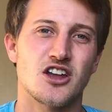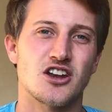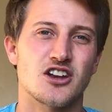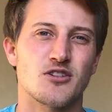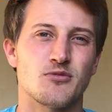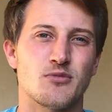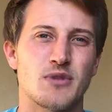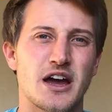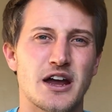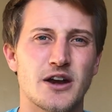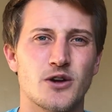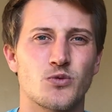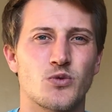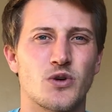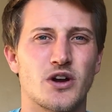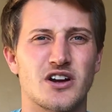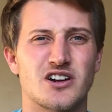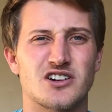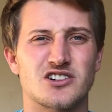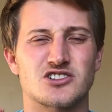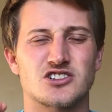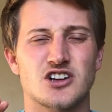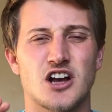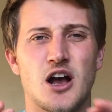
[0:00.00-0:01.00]
No matter what,
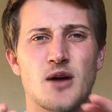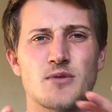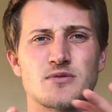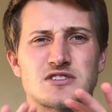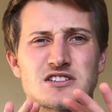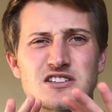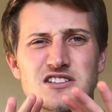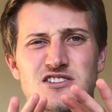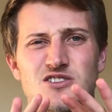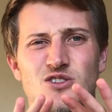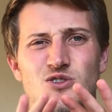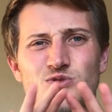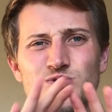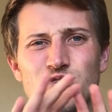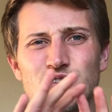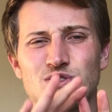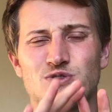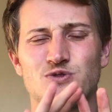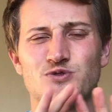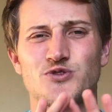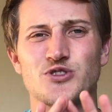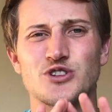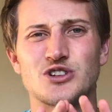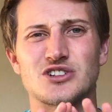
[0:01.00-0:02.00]
our jobs don't
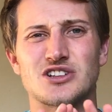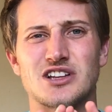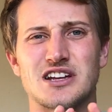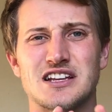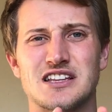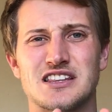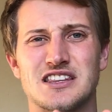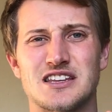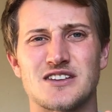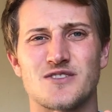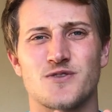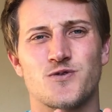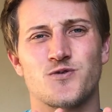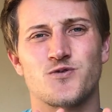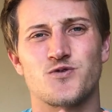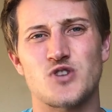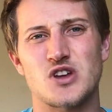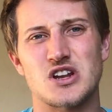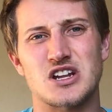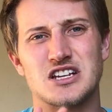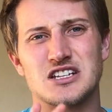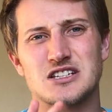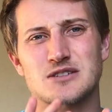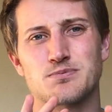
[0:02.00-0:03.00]
feel like they
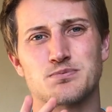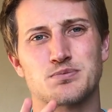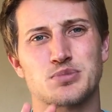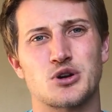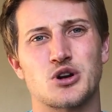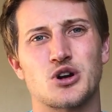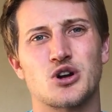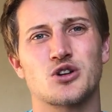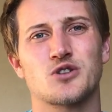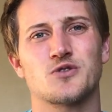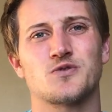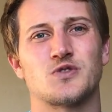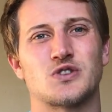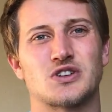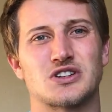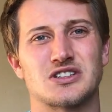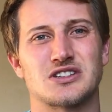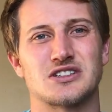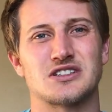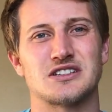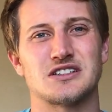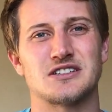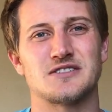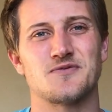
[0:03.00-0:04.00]
fit us
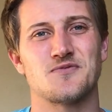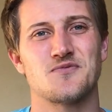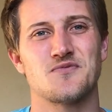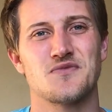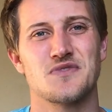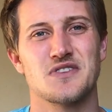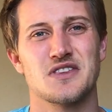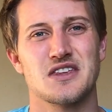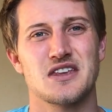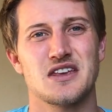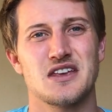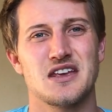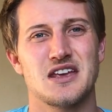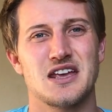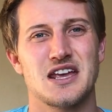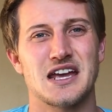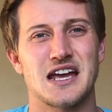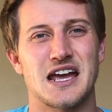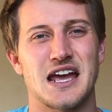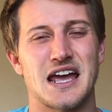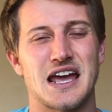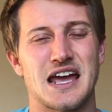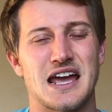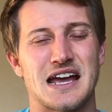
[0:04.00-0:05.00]
perfectly.
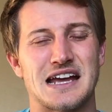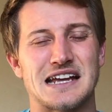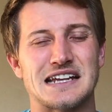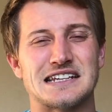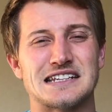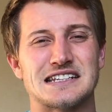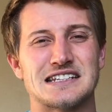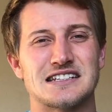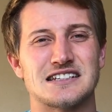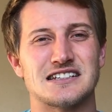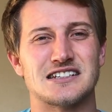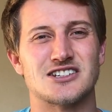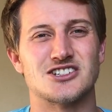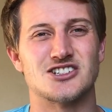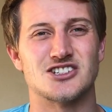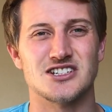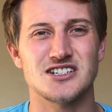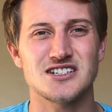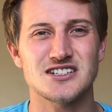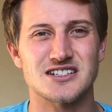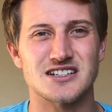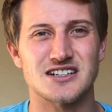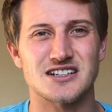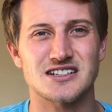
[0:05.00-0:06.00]
And
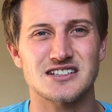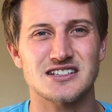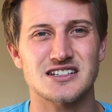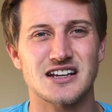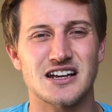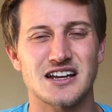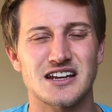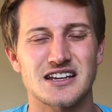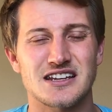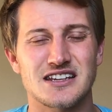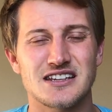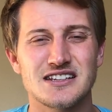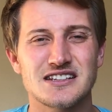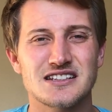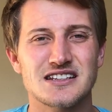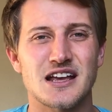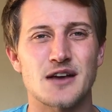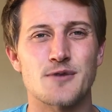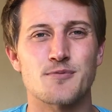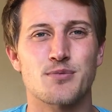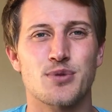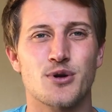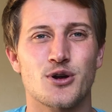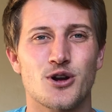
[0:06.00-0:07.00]
Jesus, he's
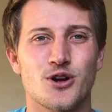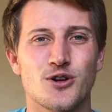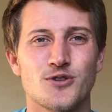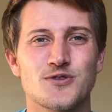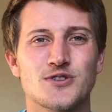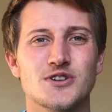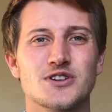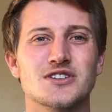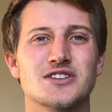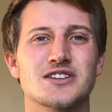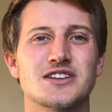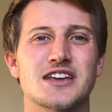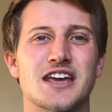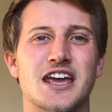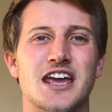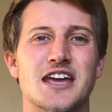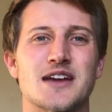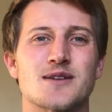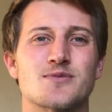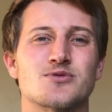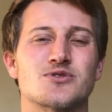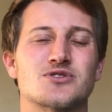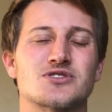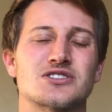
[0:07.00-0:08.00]
perfectly
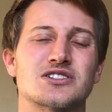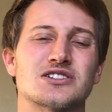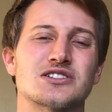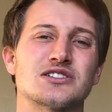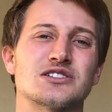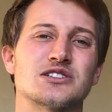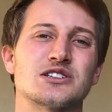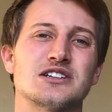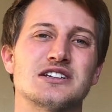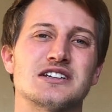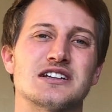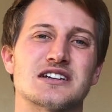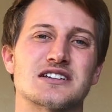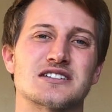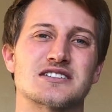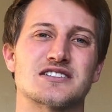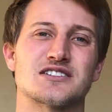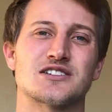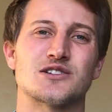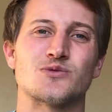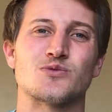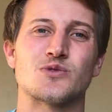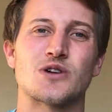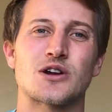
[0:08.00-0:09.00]
able to lead us
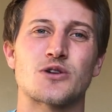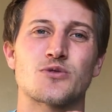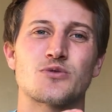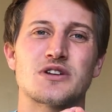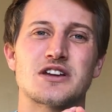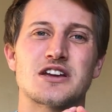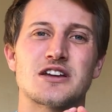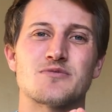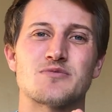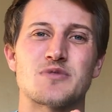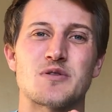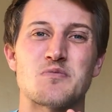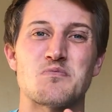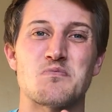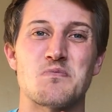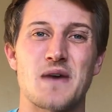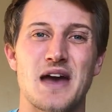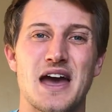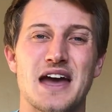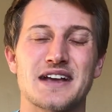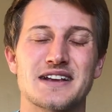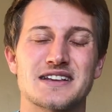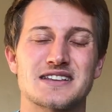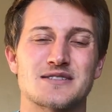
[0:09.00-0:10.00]
to where we can be
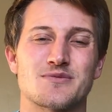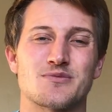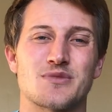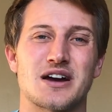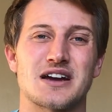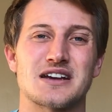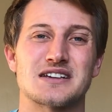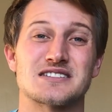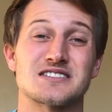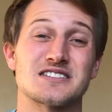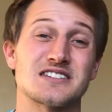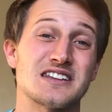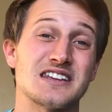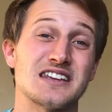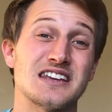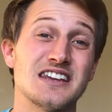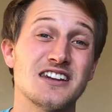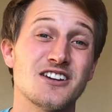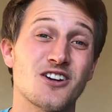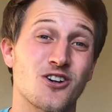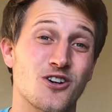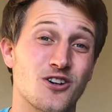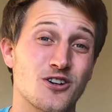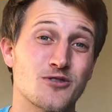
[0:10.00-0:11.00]
maximized
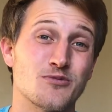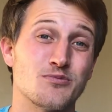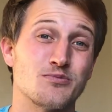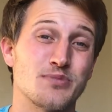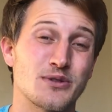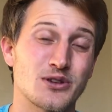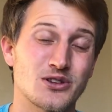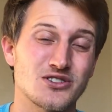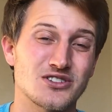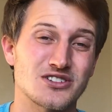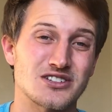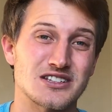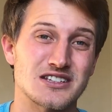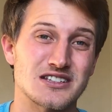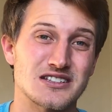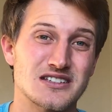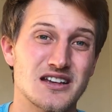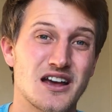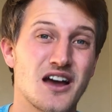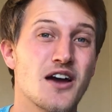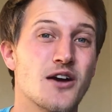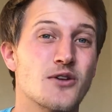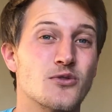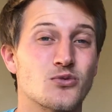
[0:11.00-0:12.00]
in our abilities
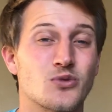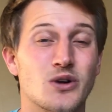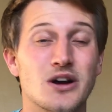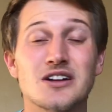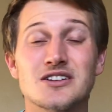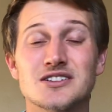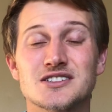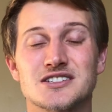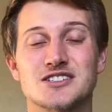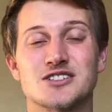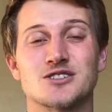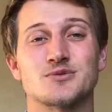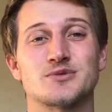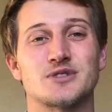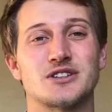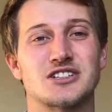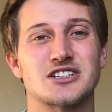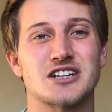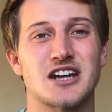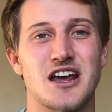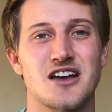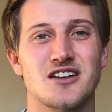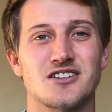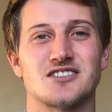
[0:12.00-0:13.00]
while still be
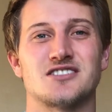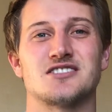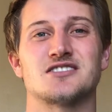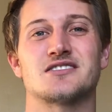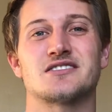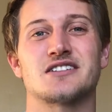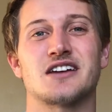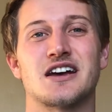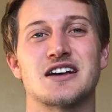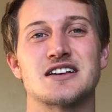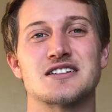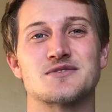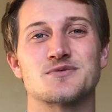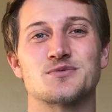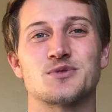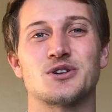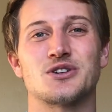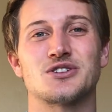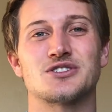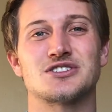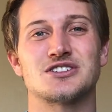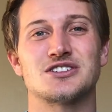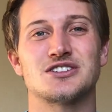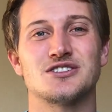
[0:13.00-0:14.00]
challenged as
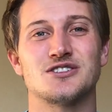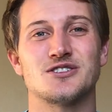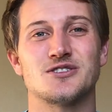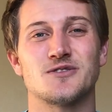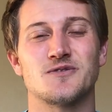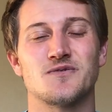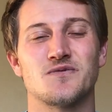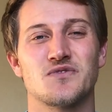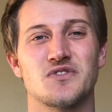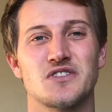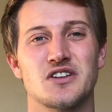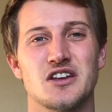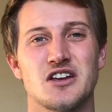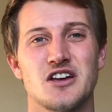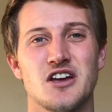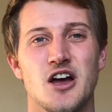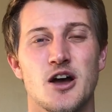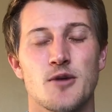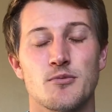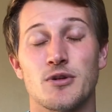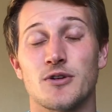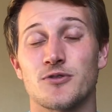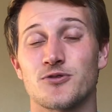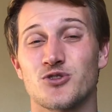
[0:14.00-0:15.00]
well too.
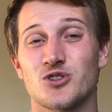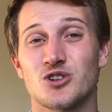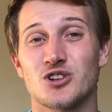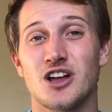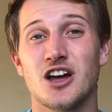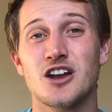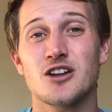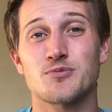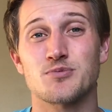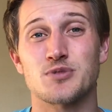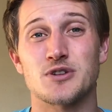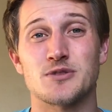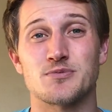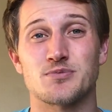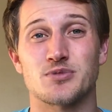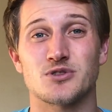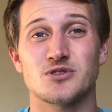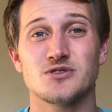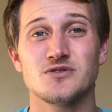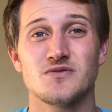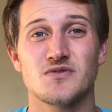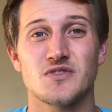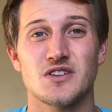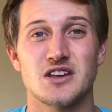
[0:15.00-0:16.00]
But for a lot of
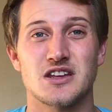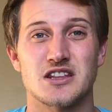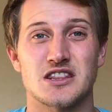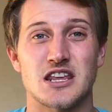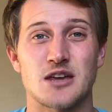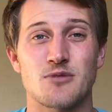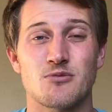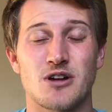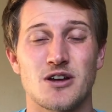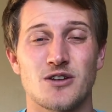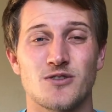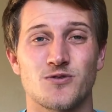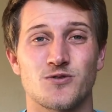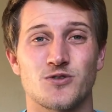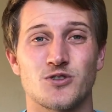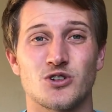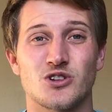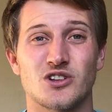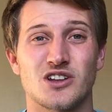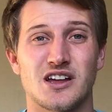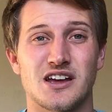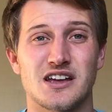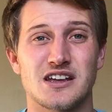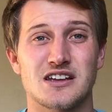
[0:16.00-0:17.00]
people, they might
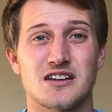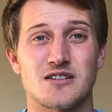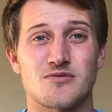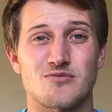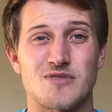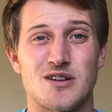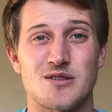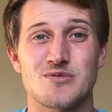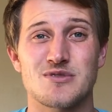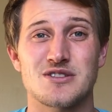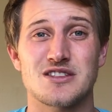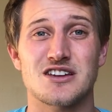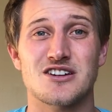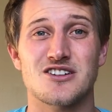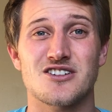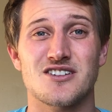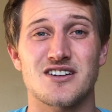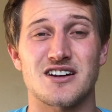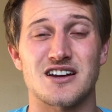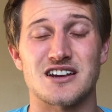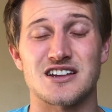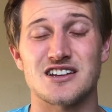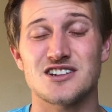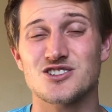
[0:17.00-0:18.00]
feel like maybe they're
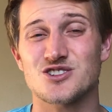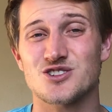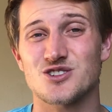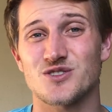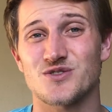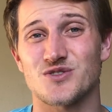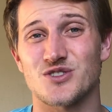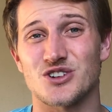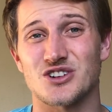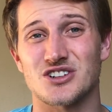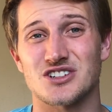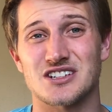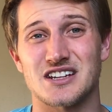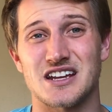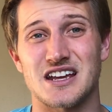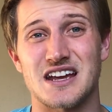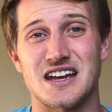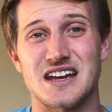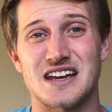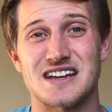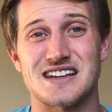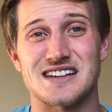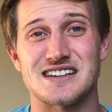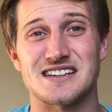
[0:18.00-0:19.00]
an introvert
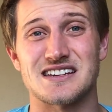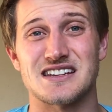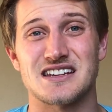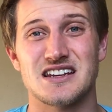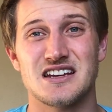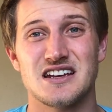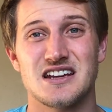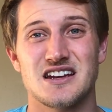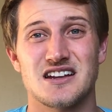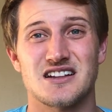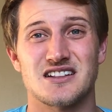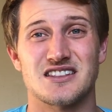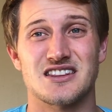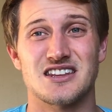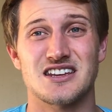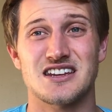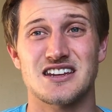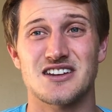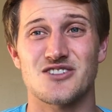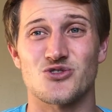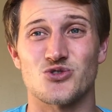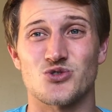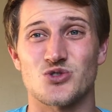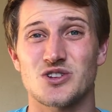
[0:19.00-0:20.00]
and
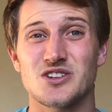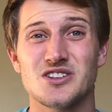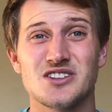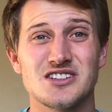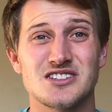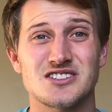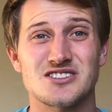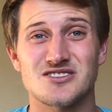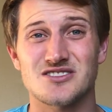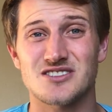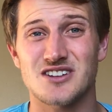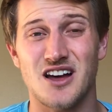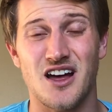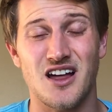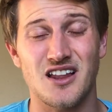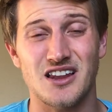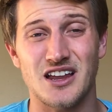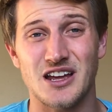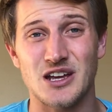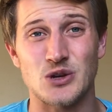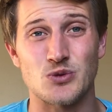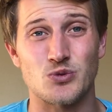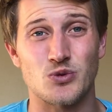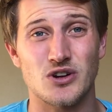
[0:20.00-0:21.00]
they really do not
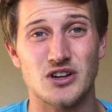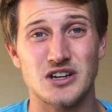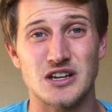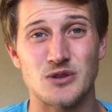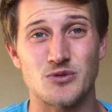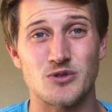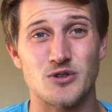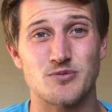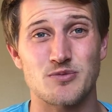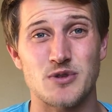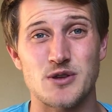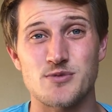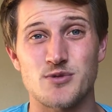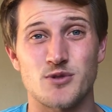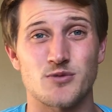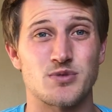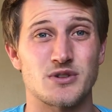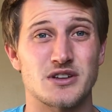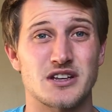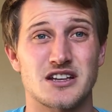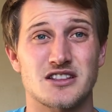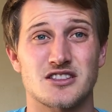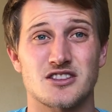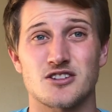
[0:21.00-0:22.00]
like working with people,
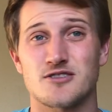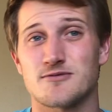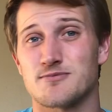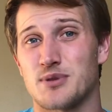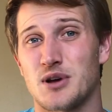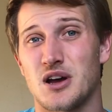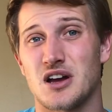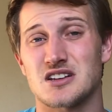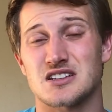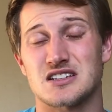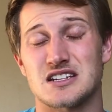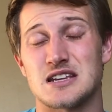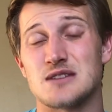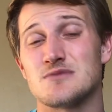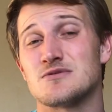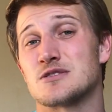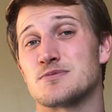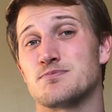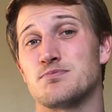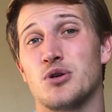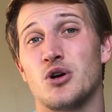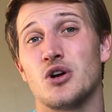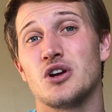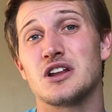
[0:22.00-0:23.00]
but yet their boss keeps
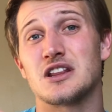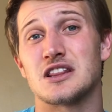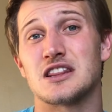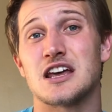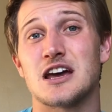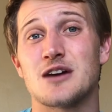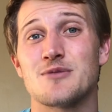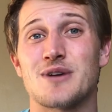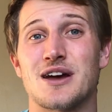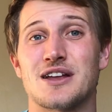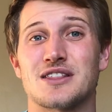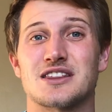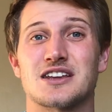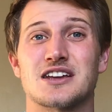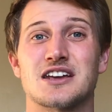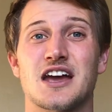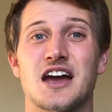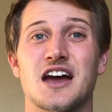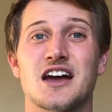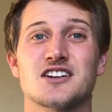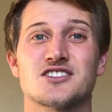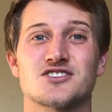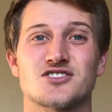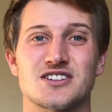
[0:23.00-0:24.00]
putting them at the
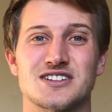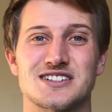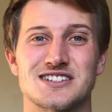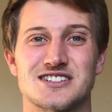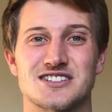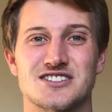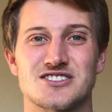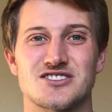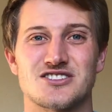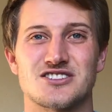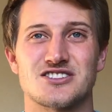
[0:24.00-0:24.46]
cash register.